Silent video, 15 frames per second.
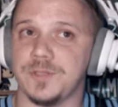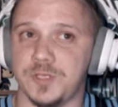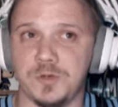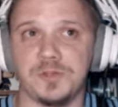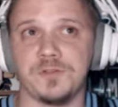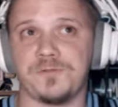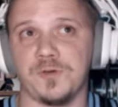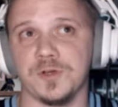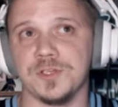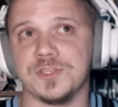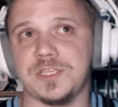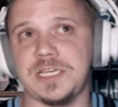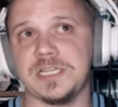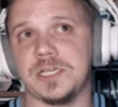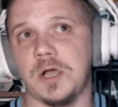2 in the 4th
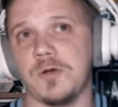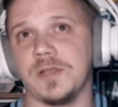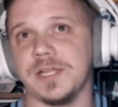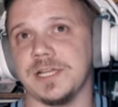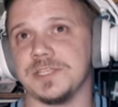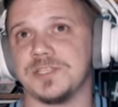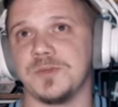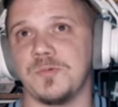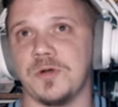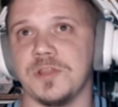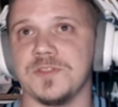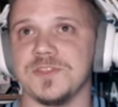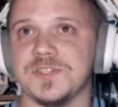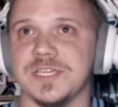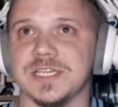seed going against the 1
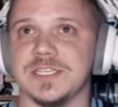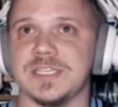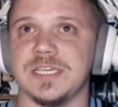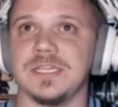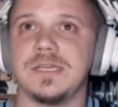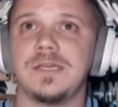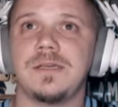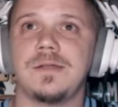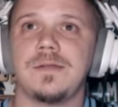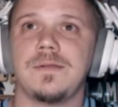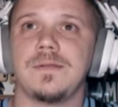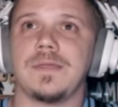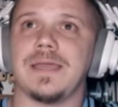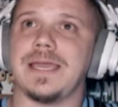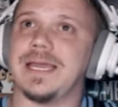in the 6th seed.
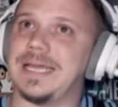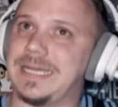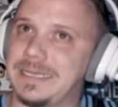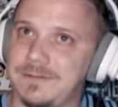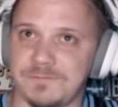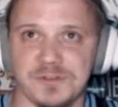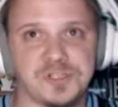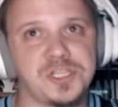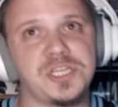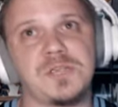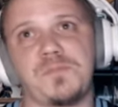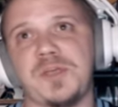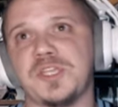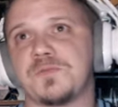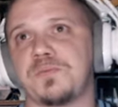
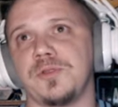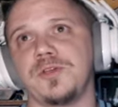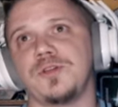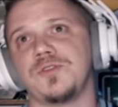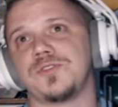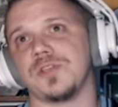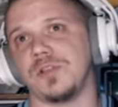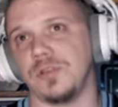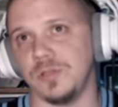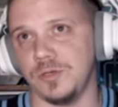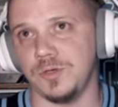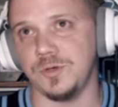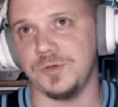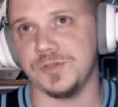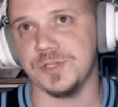Virginia Beach Blues
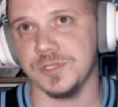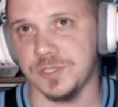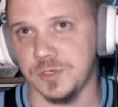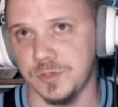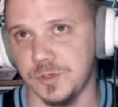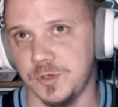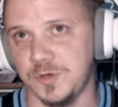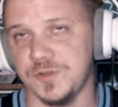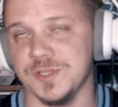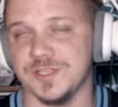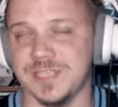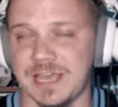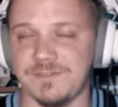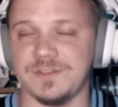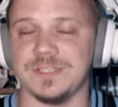lose to the
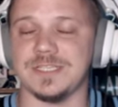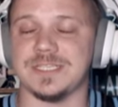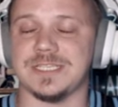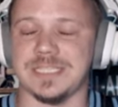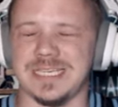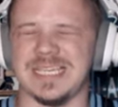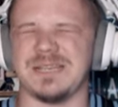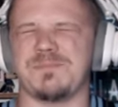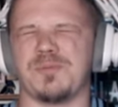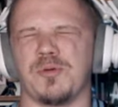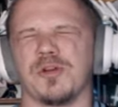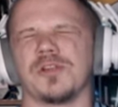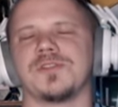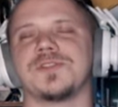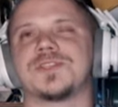7th seed
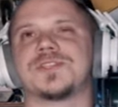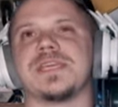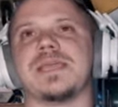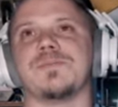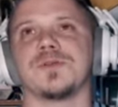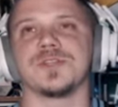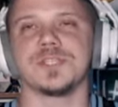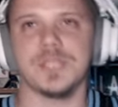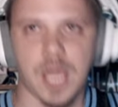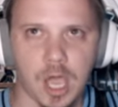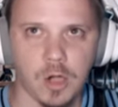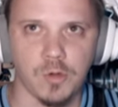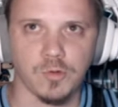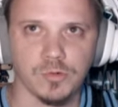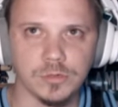Portland Steamers.
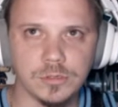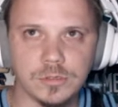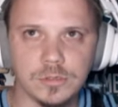No,